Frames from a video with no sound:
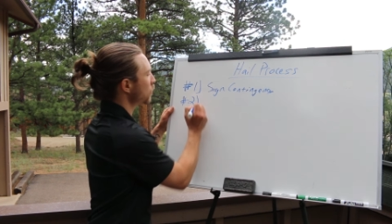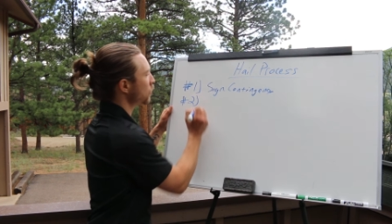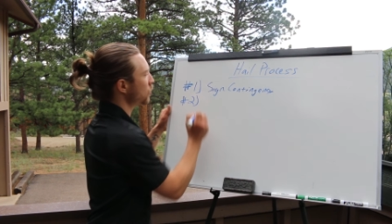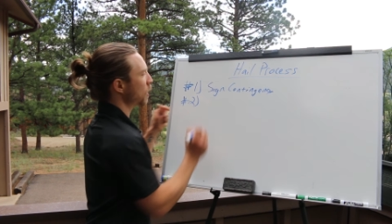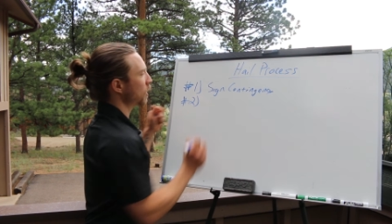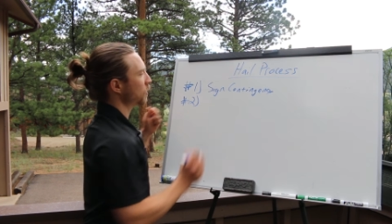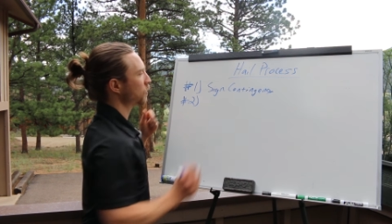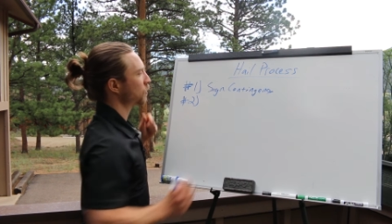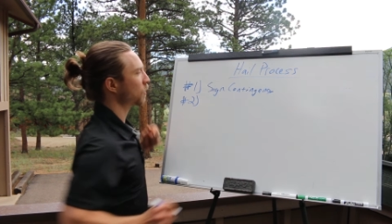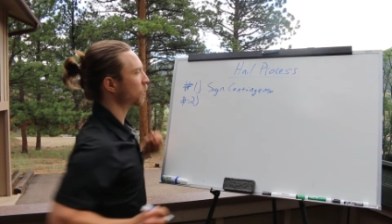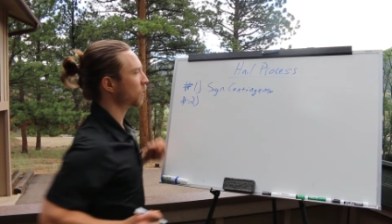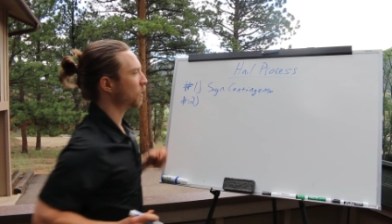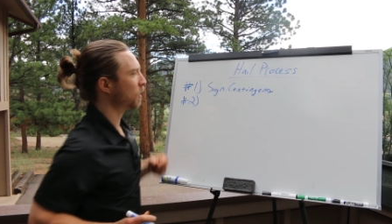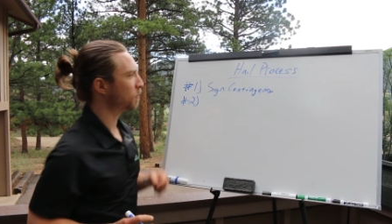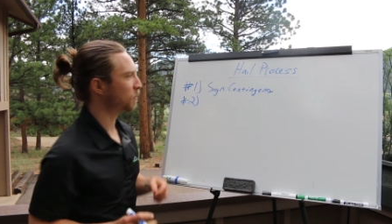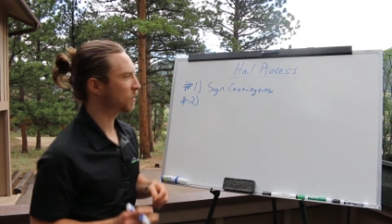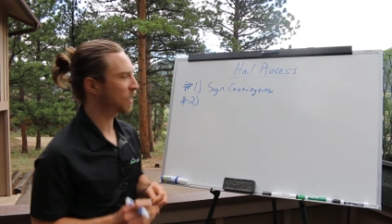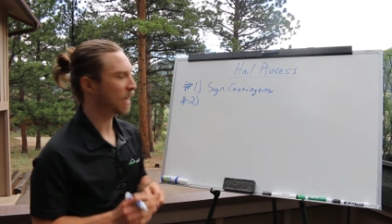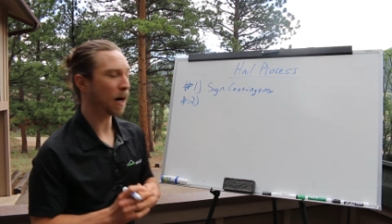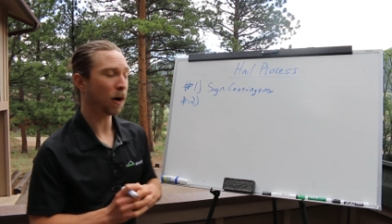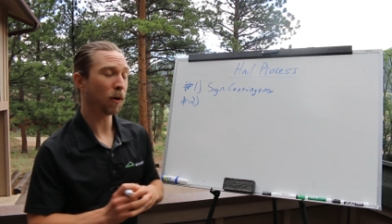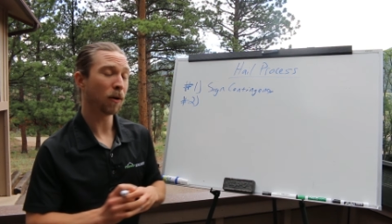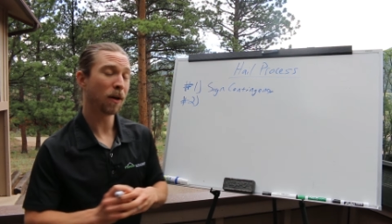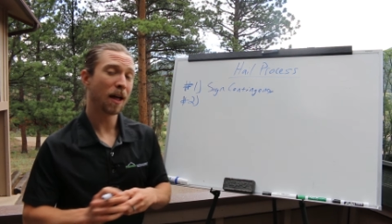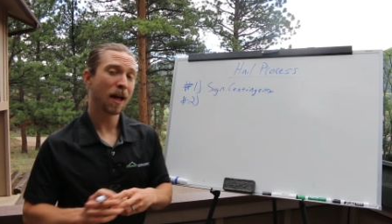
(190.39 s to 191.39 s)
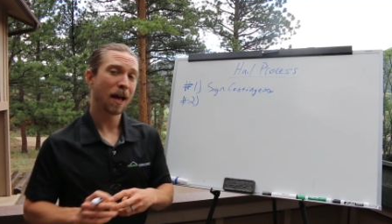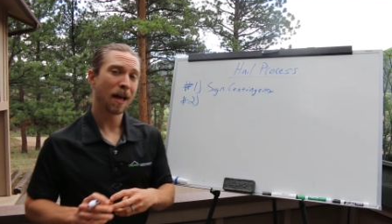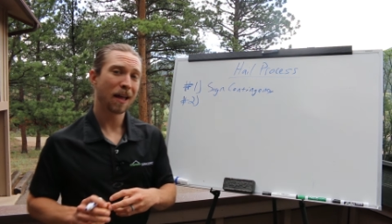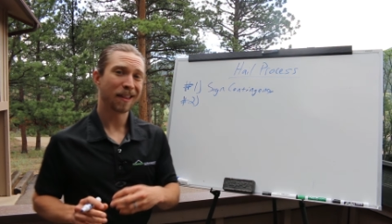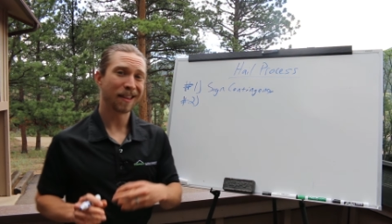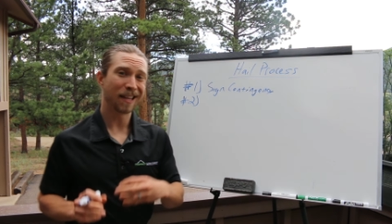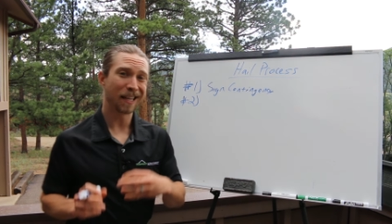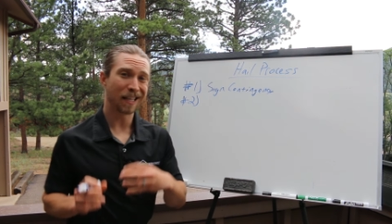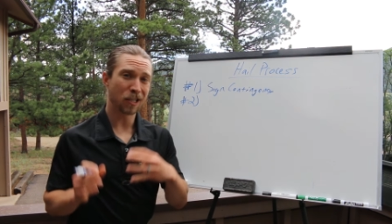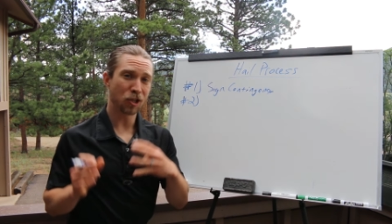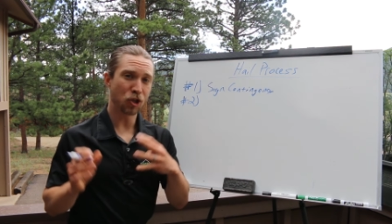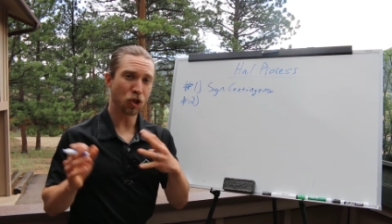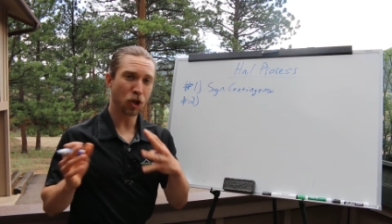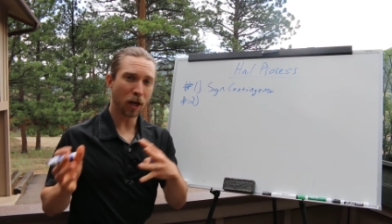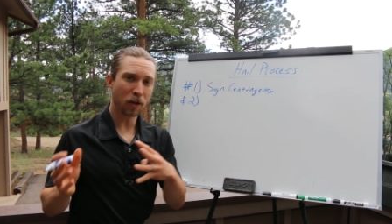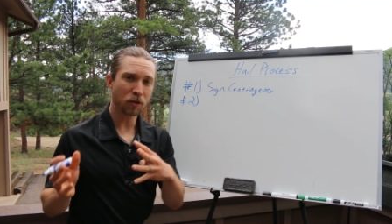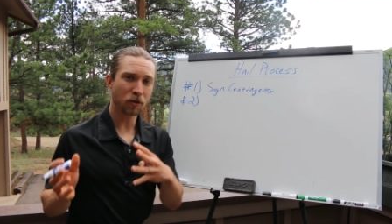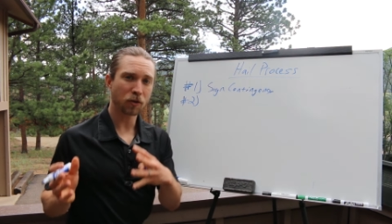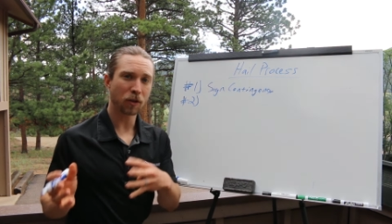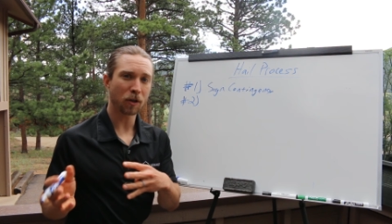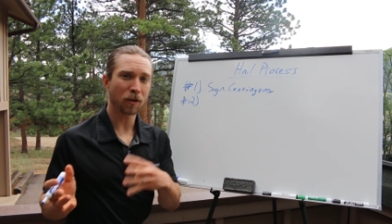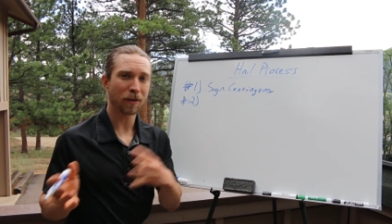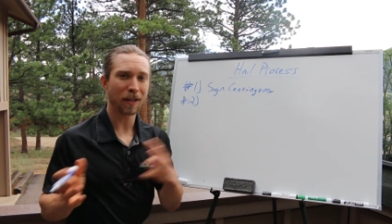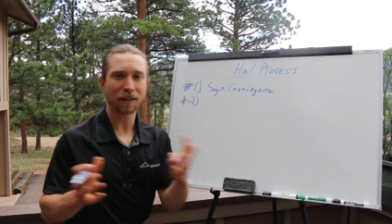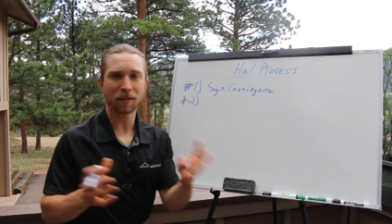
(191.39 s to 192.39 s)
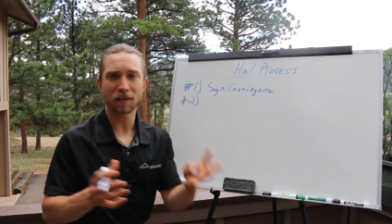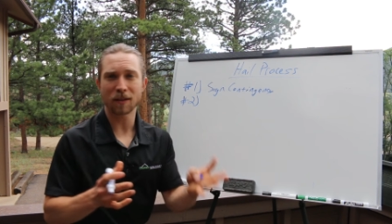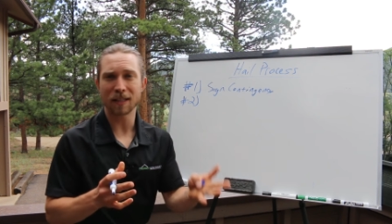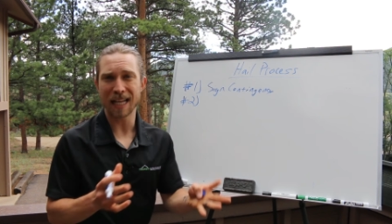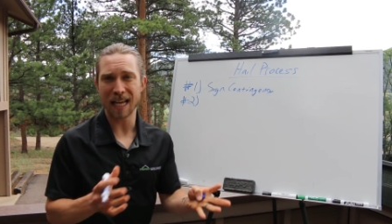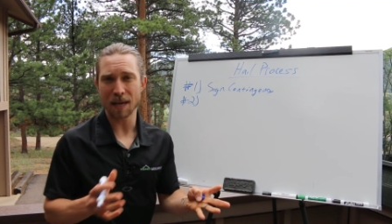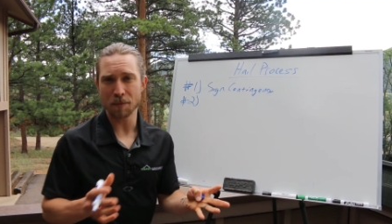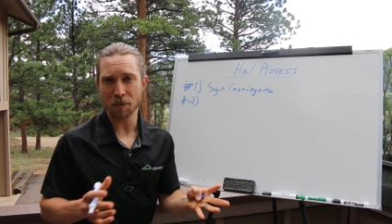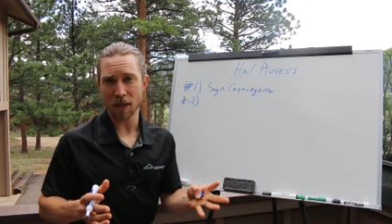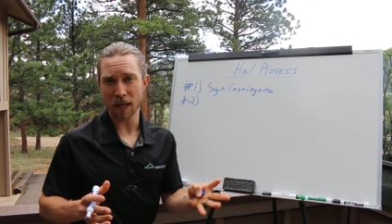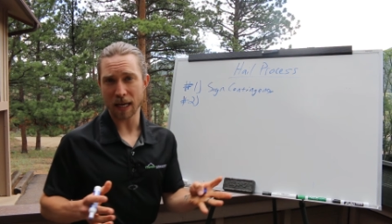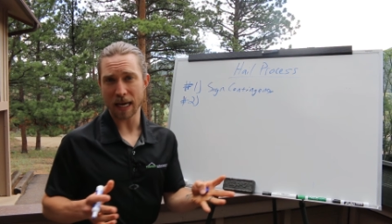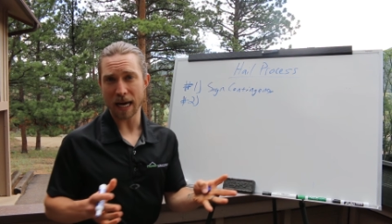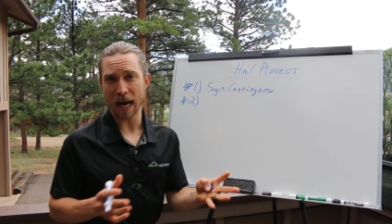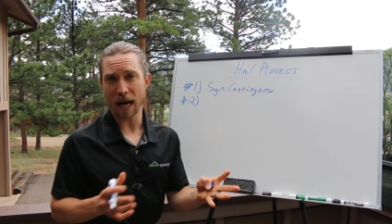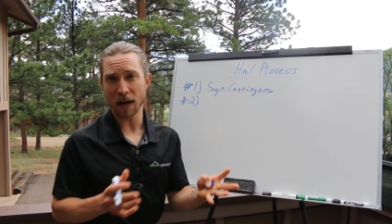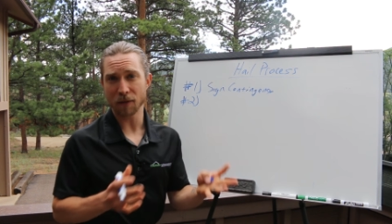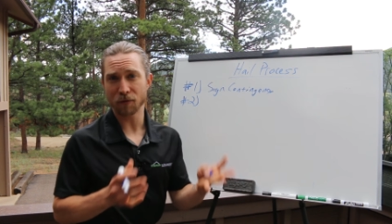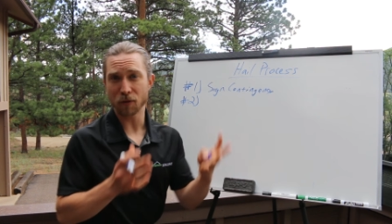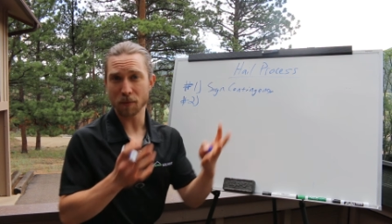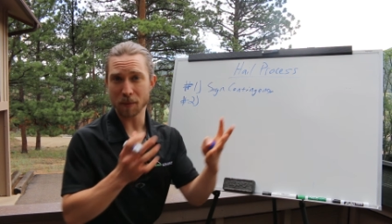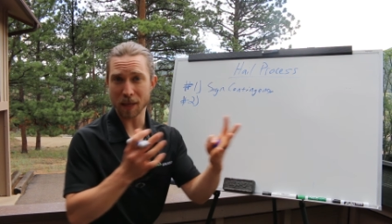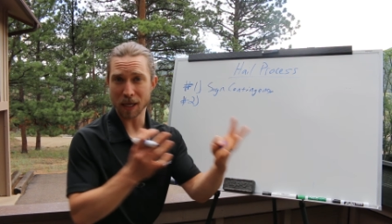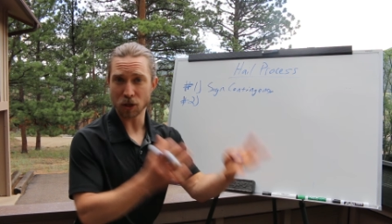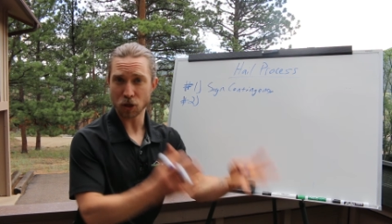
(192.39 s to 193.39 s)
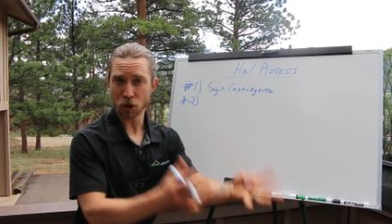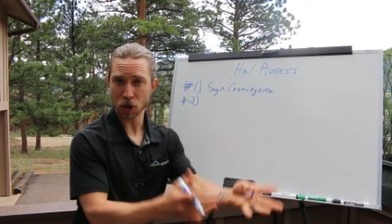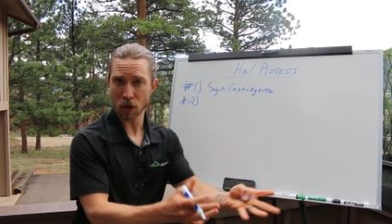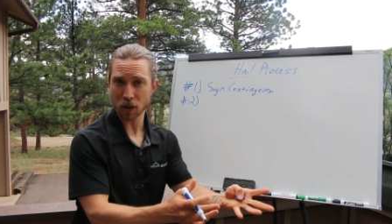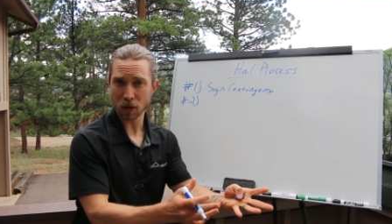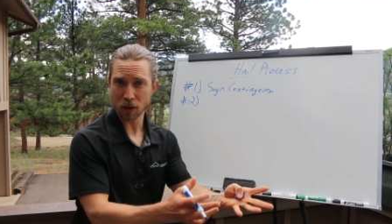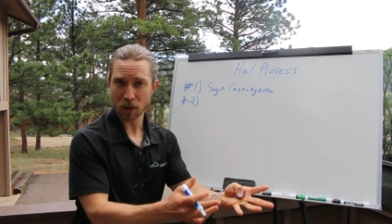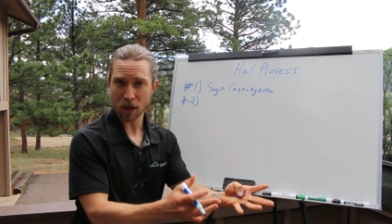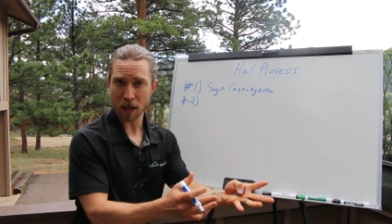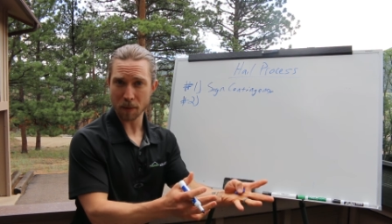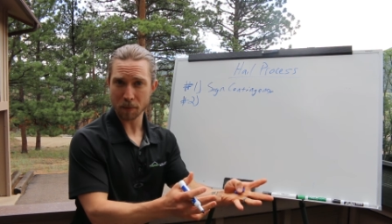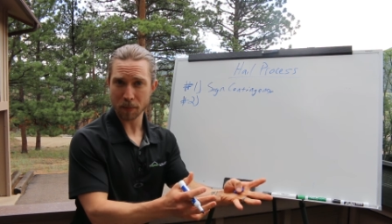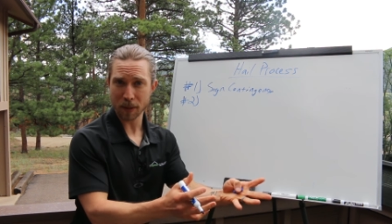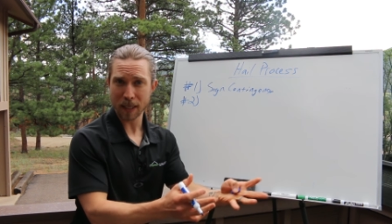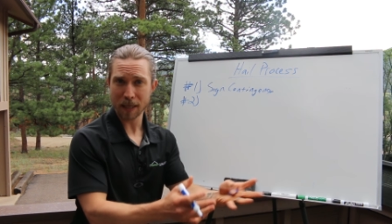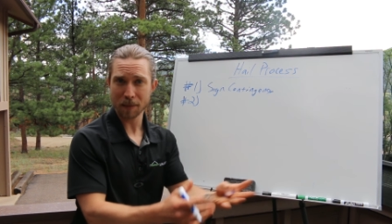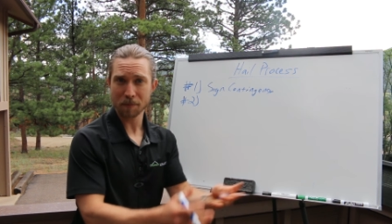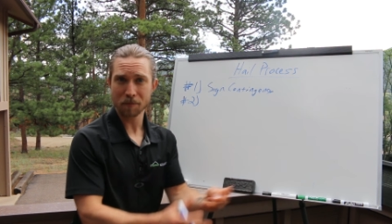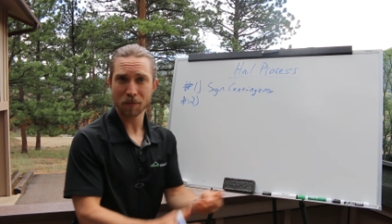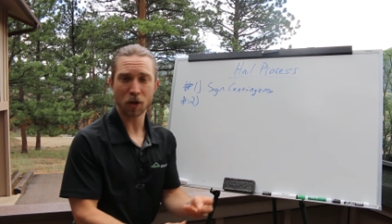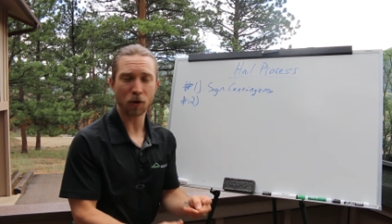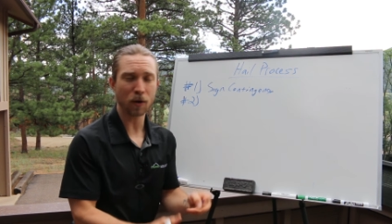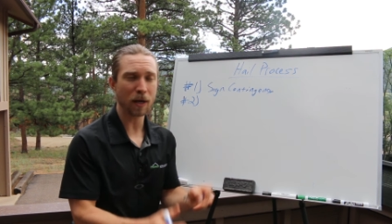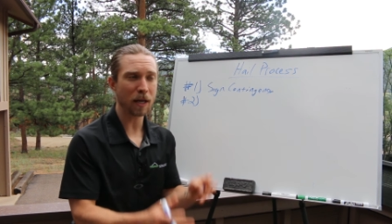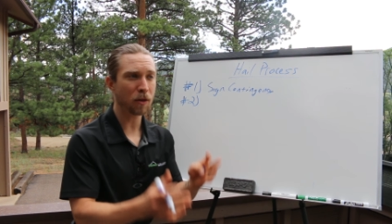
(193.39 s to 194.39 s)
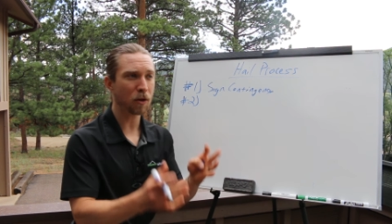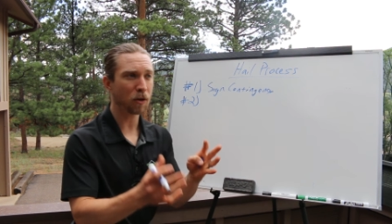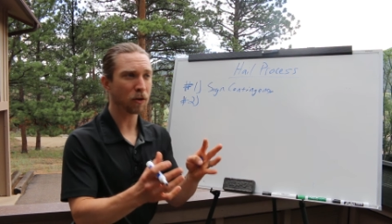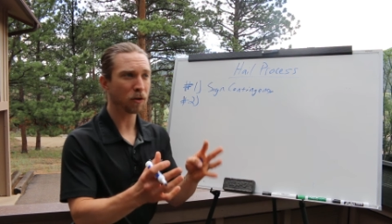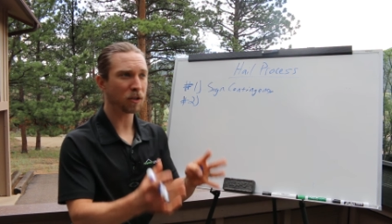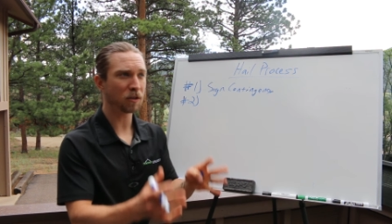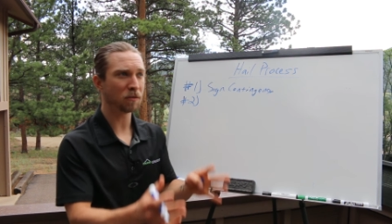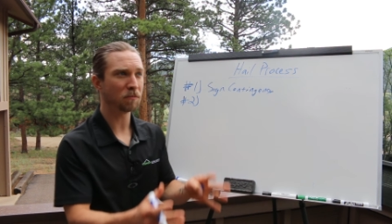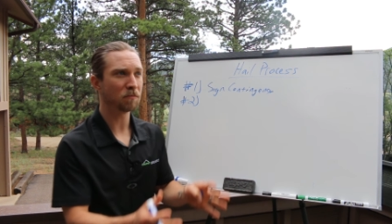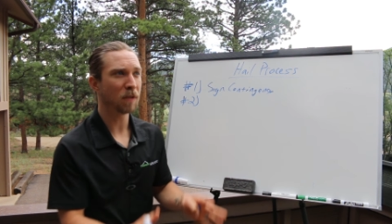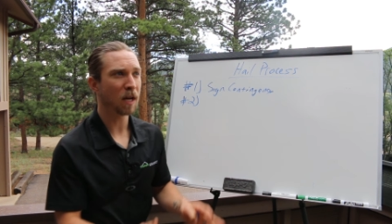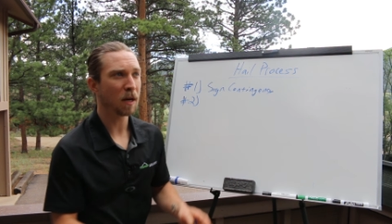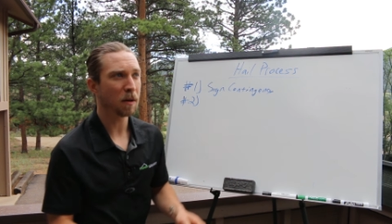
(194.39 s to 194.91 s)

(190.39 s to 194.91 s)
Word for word: adjuster comes out. The adjuster, that's the name of the guy from the insurance company, they're either